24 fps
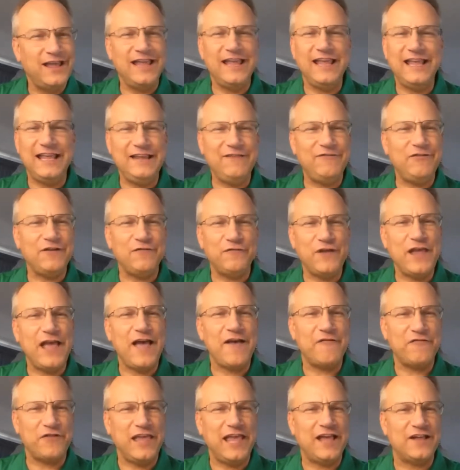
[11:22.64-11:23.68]
even if you
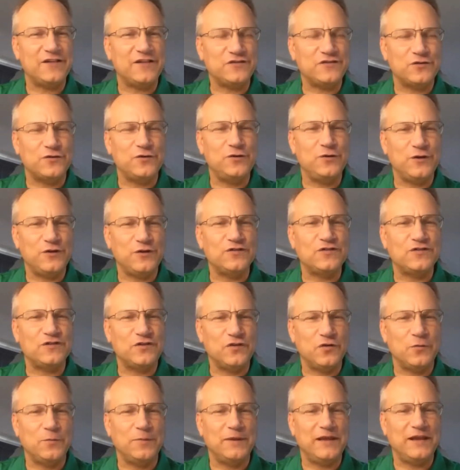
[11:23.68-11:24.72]
have cancer, you can
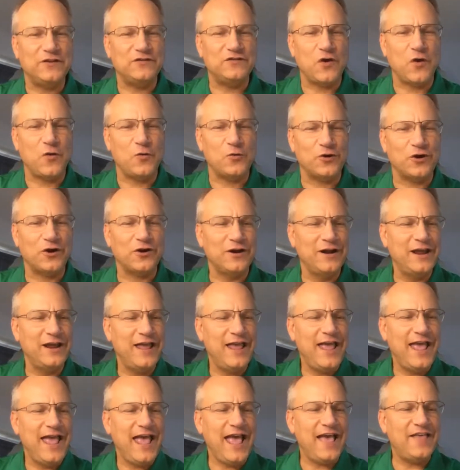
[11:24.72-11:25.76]
still be a donor.
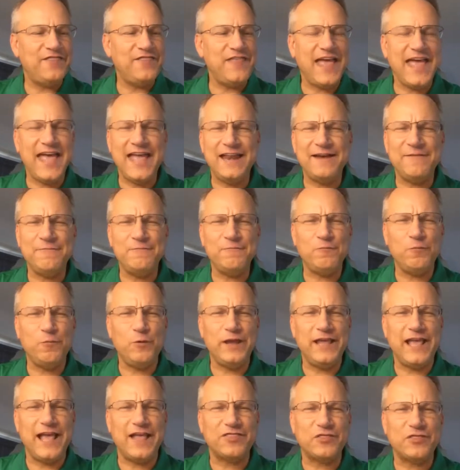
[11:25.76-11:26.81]
And then
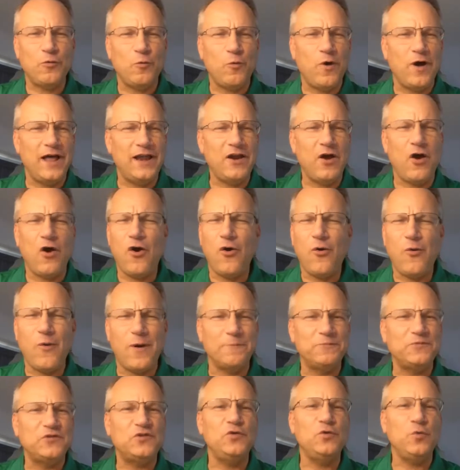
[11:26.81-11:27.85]
we get the one, oh,
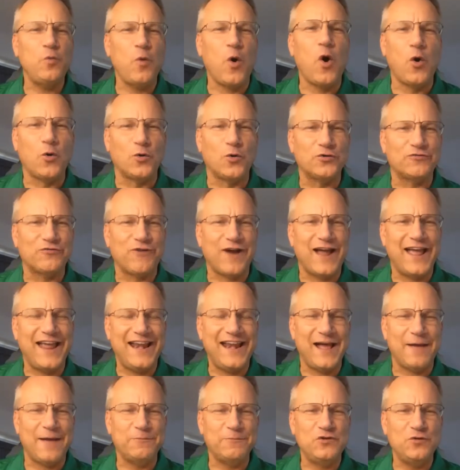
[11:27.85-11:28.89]
I'm too old, right?
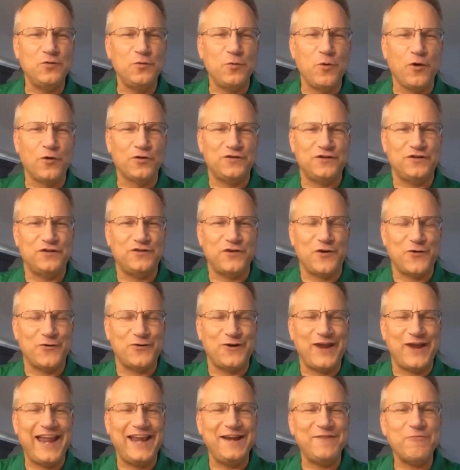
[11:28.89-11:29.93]
I'm too old to
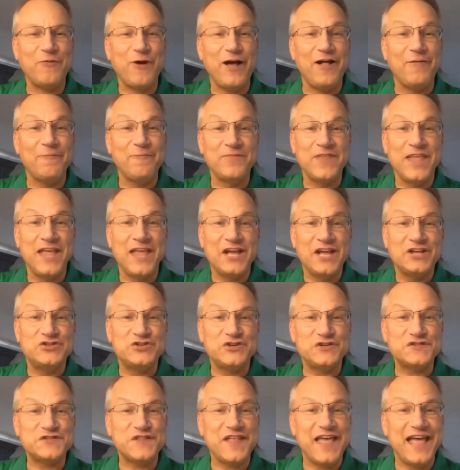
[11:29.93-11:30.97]
donate. Well,
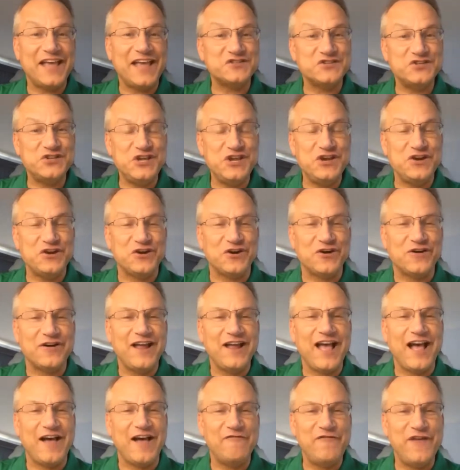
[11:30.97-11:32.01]
just last year,
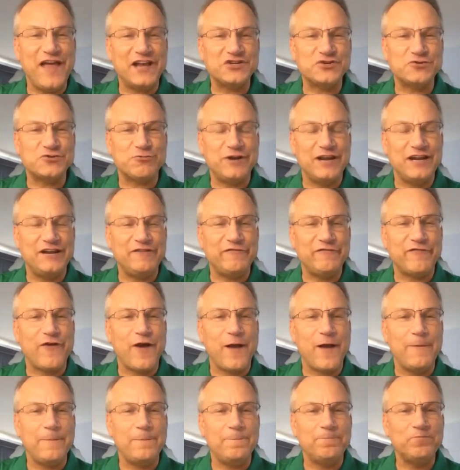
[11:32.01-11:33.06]
a veteran
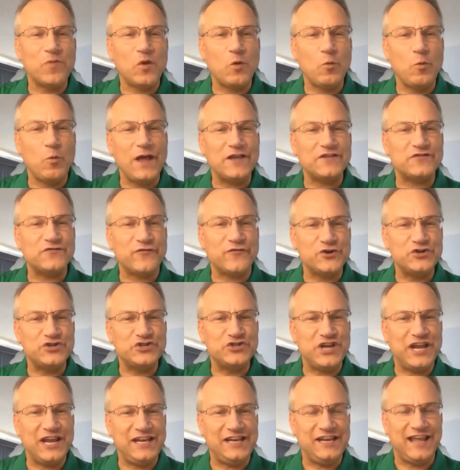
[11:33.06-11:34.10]
from West
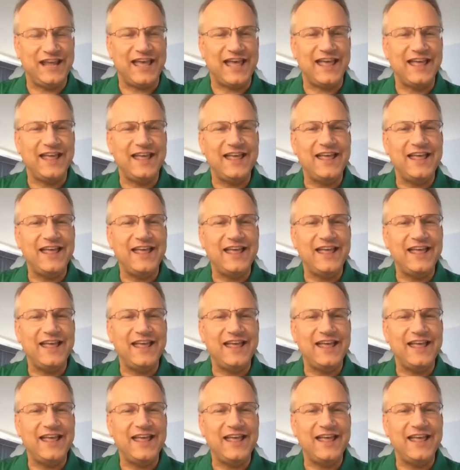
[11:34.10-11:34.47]
Virginia